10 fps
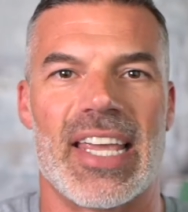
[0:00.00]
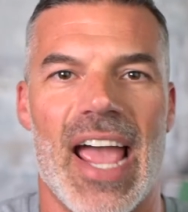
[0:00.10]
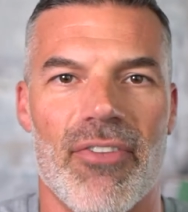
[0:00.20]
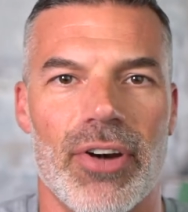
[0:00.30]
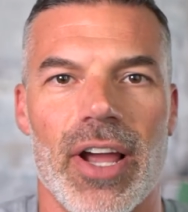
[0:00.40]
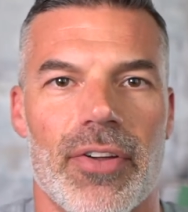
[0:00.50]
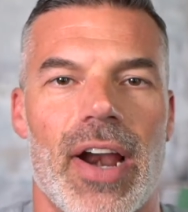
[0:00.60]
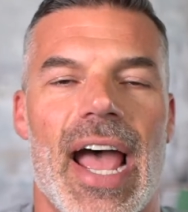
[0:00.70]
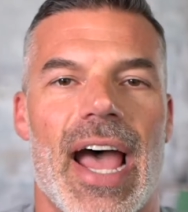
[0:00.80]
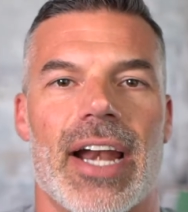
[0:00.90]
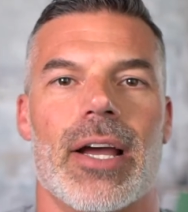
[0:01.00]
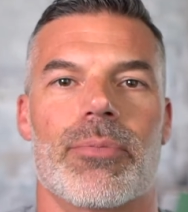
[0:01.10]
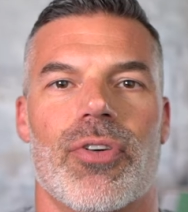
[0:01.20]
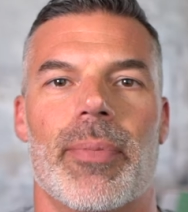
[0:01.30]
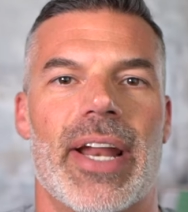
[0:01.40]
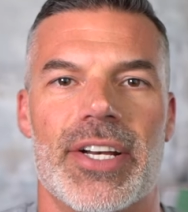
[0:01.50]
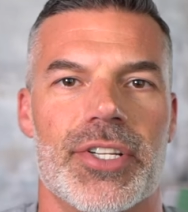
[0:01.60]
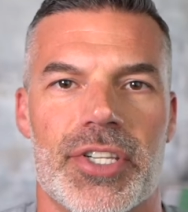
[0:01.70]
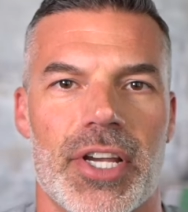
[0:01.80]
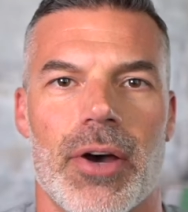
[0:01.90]
every other ad comes from an
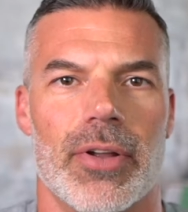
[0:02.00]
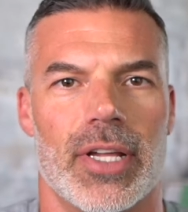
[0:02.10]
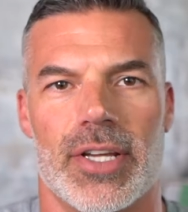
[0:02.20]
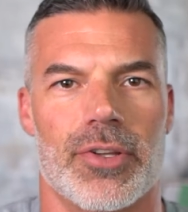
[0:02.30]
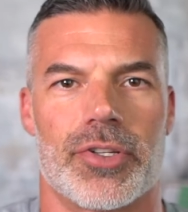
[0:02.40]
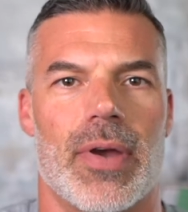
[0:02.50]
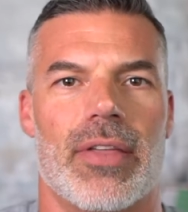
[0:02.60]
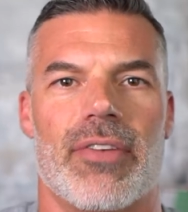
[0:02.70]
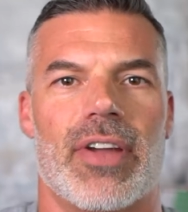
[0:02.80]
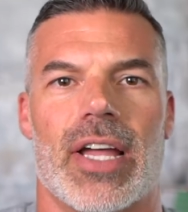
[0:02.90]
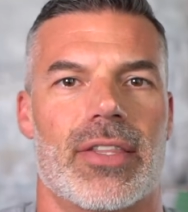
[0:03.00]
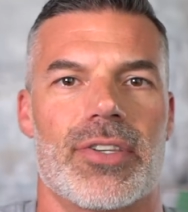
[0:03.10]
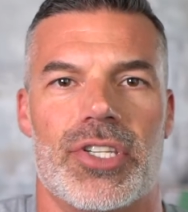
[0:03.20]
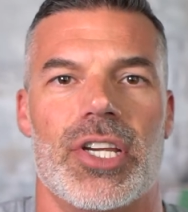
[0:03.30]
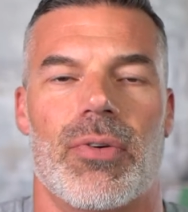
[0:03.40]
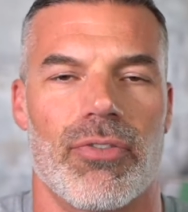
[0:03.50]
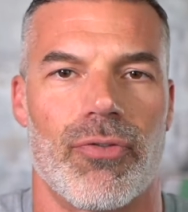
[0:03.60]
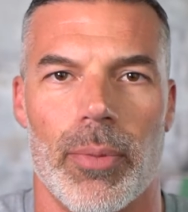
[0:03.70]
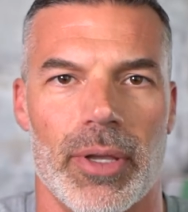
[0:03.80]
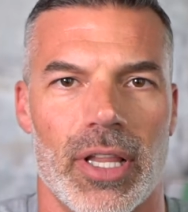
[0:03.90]
agency owner that tells you how they've got the secret
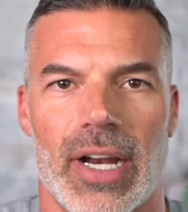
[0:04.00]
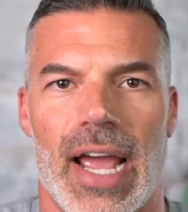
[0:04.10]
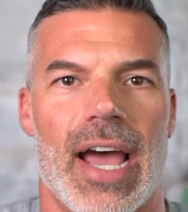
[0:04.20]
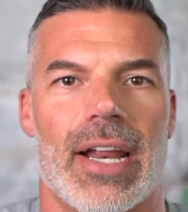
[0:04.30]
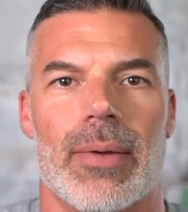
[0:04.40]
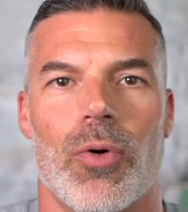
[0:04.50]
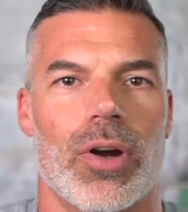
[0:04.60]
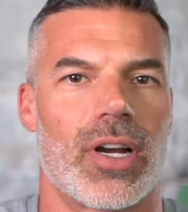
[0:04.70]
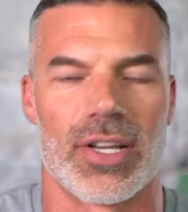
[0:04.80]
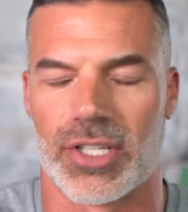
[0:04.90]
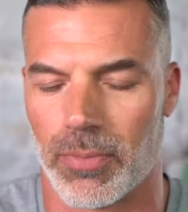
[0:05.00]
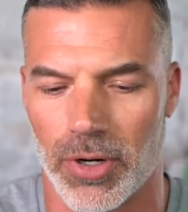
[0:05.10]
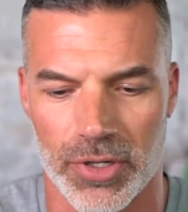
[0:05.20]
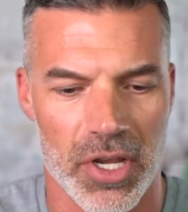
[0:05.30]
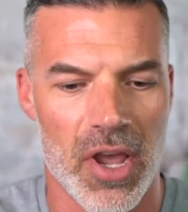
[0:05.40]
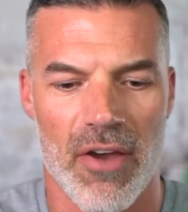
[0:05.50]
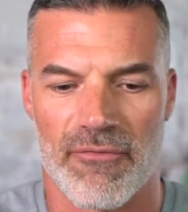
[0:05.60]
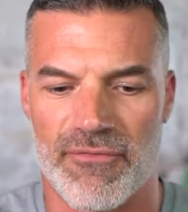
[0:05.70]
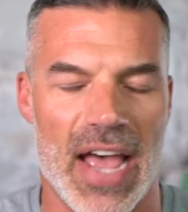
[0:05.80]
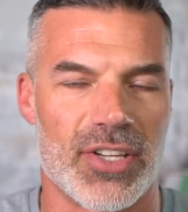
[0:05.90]
formula to adding more customers
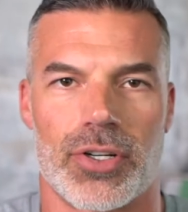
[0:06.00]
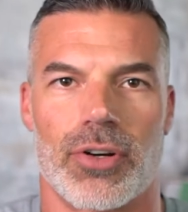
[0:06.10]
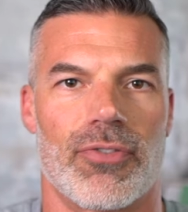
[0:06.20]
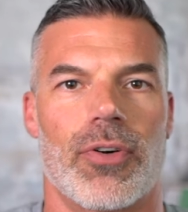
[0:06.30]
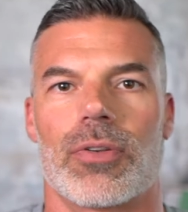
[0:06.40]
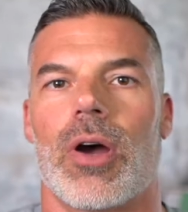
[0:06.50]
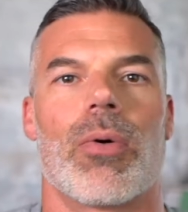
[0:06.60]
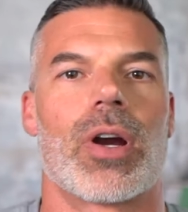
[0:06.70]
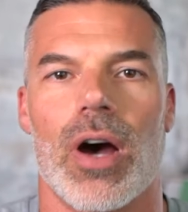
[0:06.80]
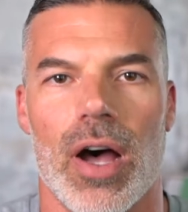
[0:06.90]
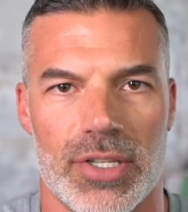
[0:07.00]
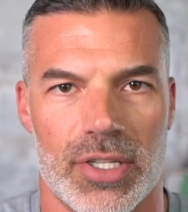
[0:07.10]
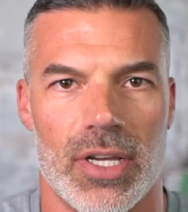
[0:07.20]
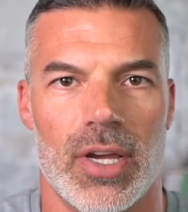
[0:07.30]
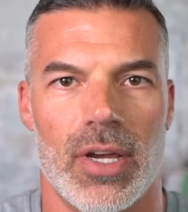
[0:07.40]
faster for lower cost,